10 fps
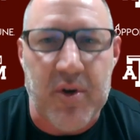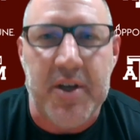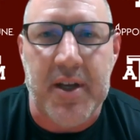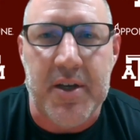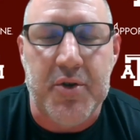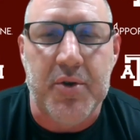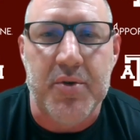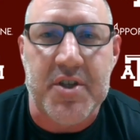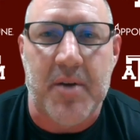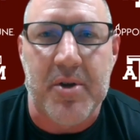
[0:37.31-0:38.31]
We did do
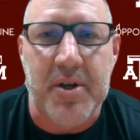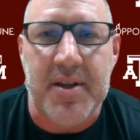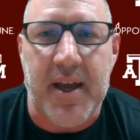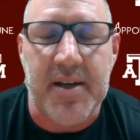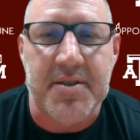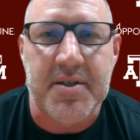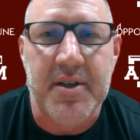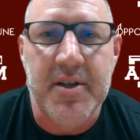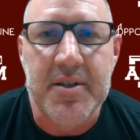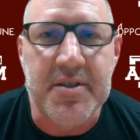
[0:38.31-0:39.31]
some good things,
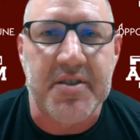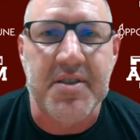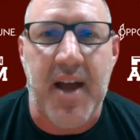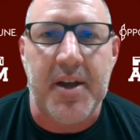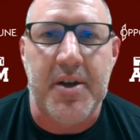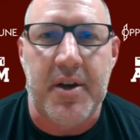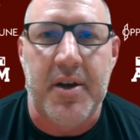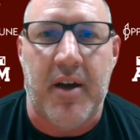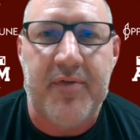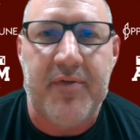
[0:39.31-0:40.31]
just not good enough